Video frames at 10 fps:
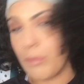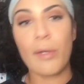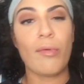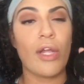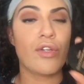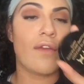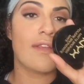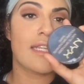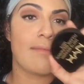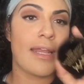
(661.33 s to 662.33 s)
put a bronzer on.
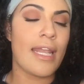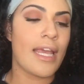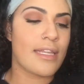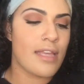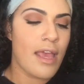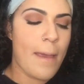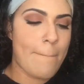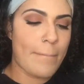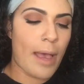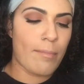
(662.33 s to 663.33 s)
This is my NYX
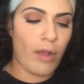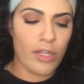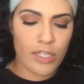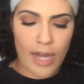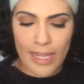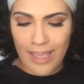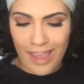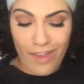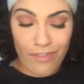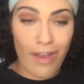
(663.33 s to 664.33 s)
matte bronzer. I
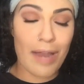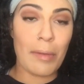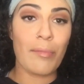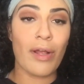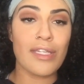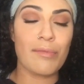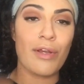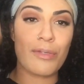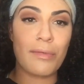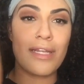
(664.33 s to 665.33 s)
can't find my bronzing
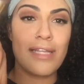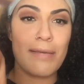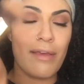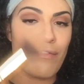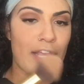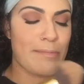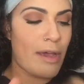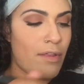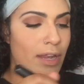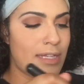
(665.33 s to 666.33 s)
brush. I'm going to take my face
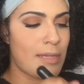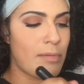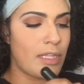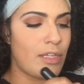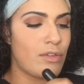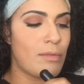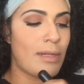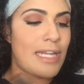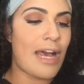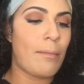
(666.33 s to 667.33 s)
powder that I typically use to
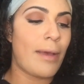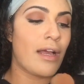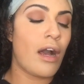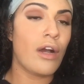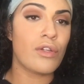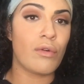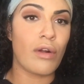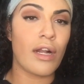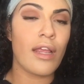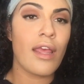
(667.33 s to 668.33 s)
blend out my
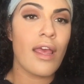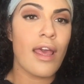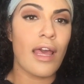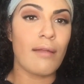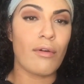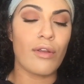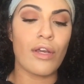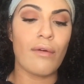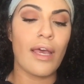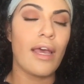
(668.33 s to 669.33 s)
contour, and I'm going to
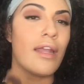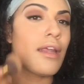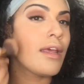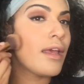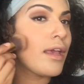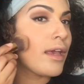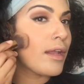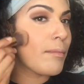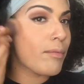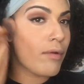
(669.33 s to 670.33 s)
go ahead
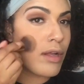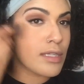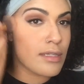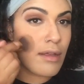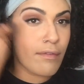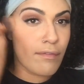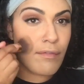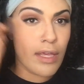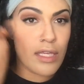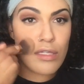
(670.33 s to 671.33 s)
and bronze that
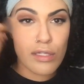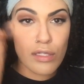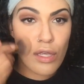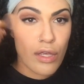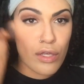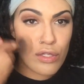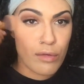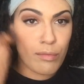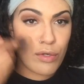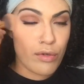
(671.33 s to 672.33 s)
face.
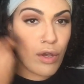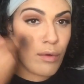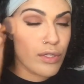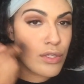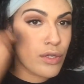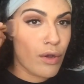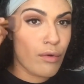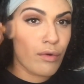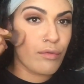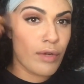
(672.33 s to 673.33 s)
So I'm going to
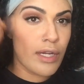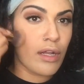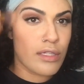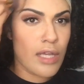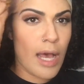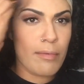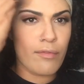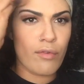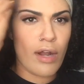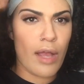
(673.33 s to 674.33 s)
go right on top
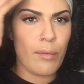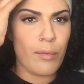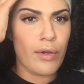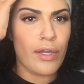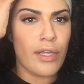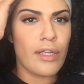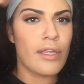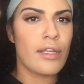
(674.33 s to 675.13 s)
of where I would